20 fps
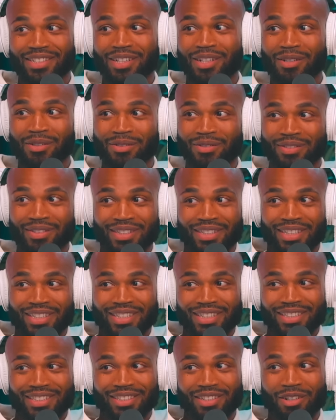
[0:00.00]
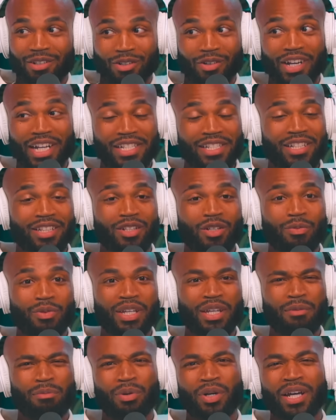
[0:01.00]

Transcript: you know, yeah, go crazy a little bit. Yeah.